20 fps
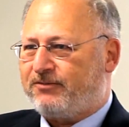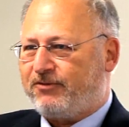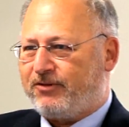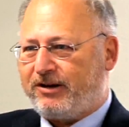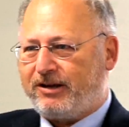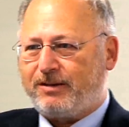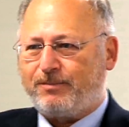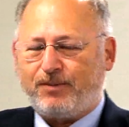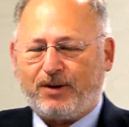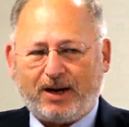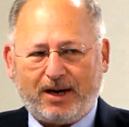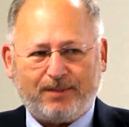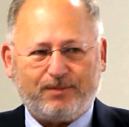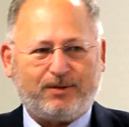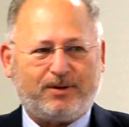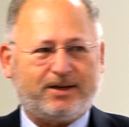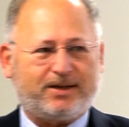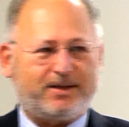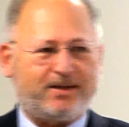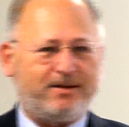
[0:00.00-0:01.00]
Read the
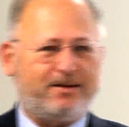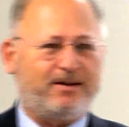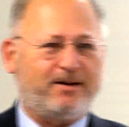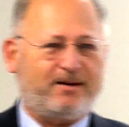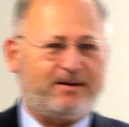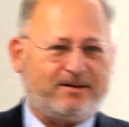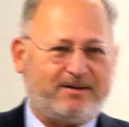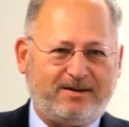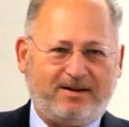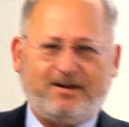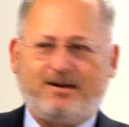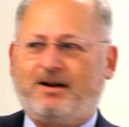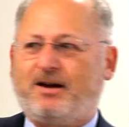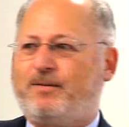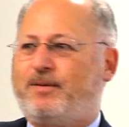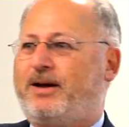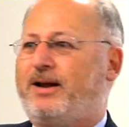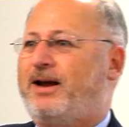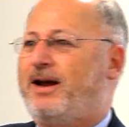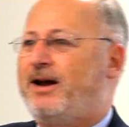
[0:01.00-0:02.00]
Bible, it's in there
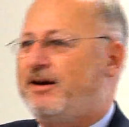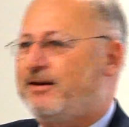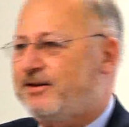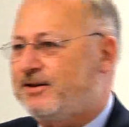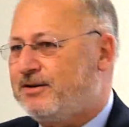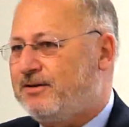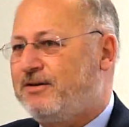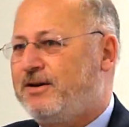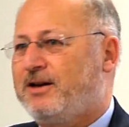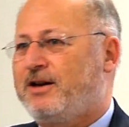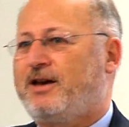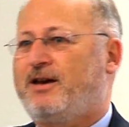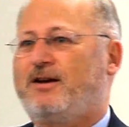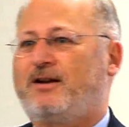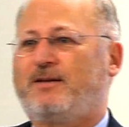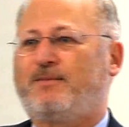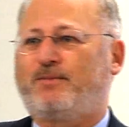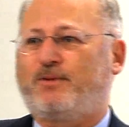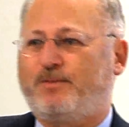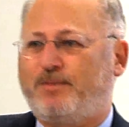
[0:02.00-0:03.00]
about how to kill
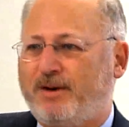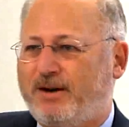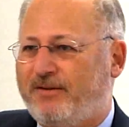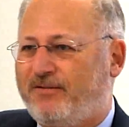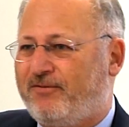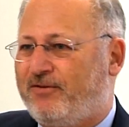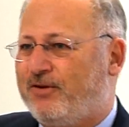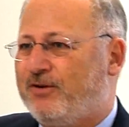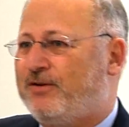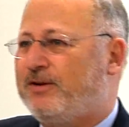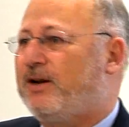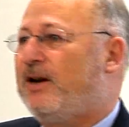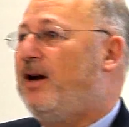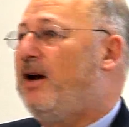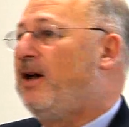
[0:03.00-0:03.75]
and prepare food.